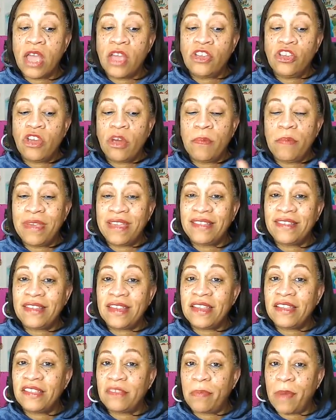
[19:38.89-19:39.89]
your
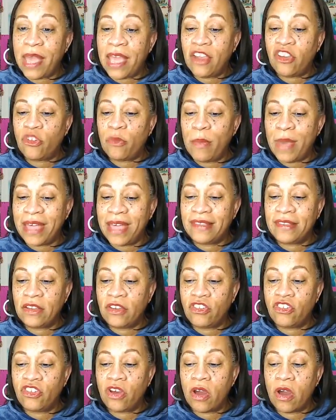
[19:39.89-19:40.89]
business page
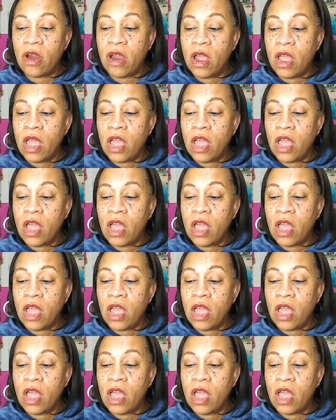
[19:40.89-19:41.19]
messenger,